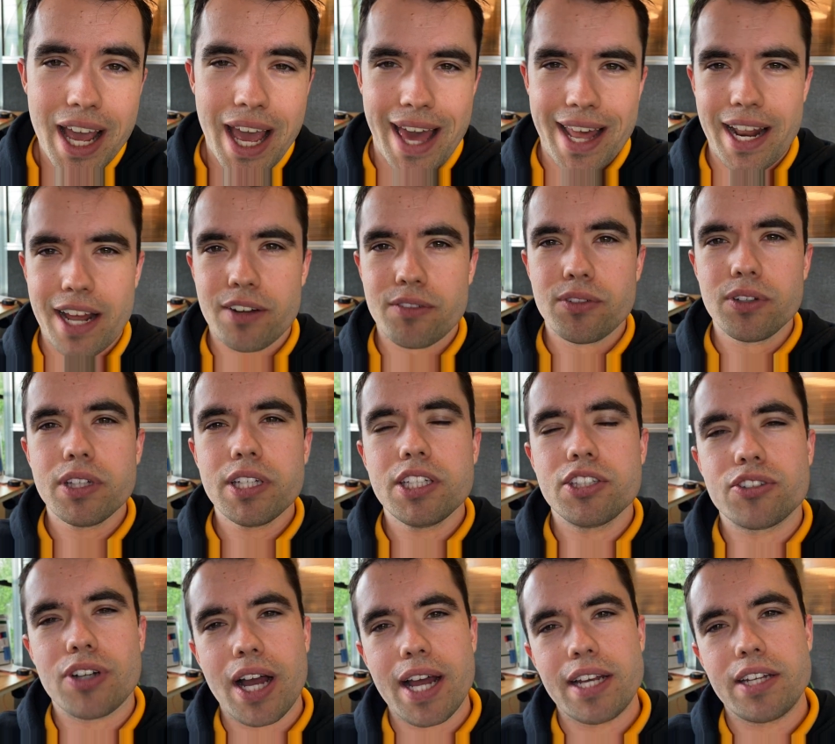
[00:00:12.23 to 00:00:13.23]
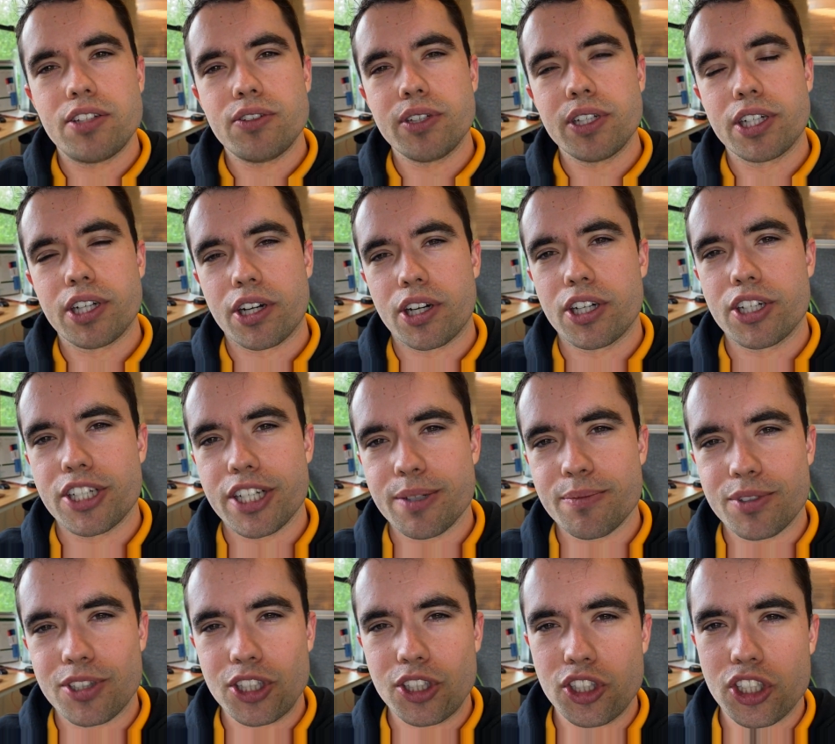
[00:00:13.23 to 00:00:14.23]
And I really tried to encourage him
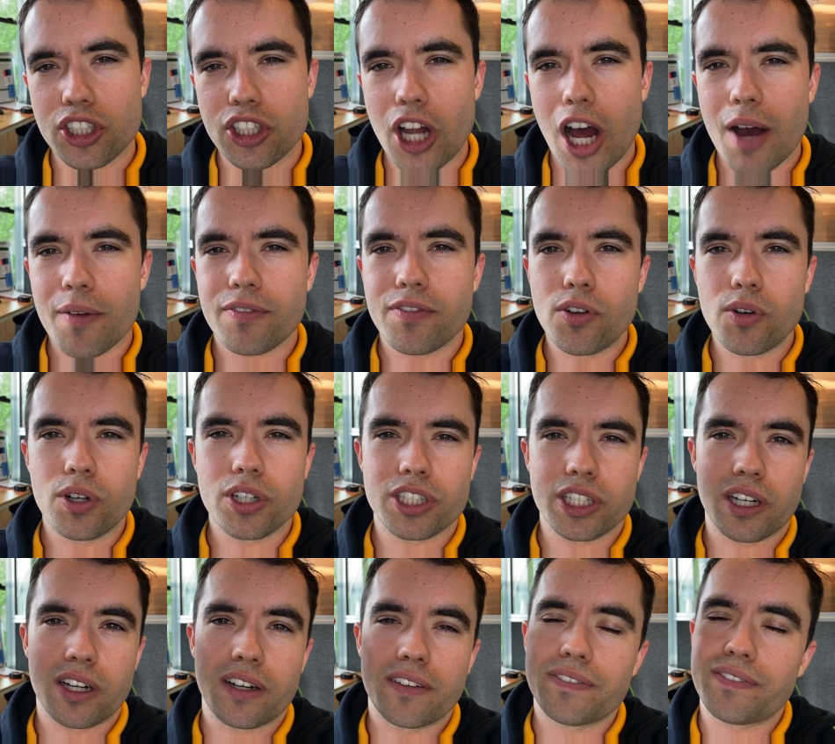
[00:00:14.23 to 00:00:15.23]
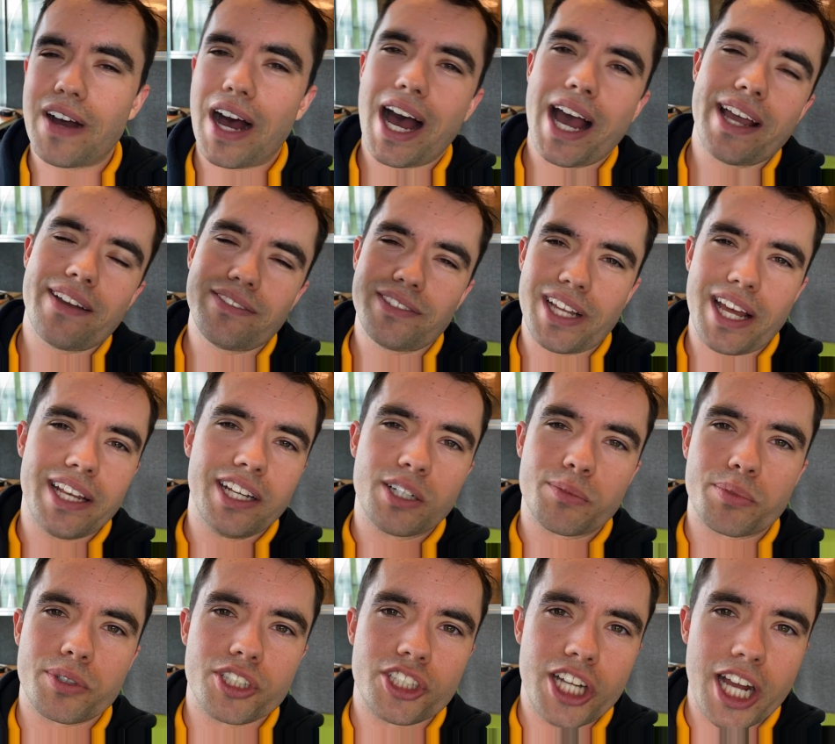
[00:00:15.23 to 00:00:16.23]
to stop focusing on a five, 10-year
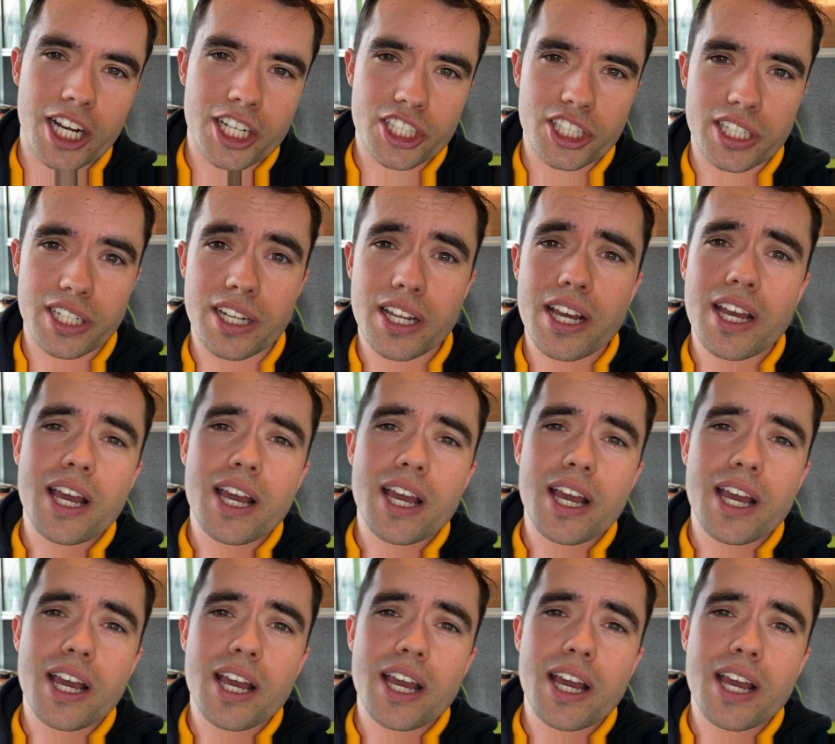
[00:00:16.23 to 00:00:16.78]
projection,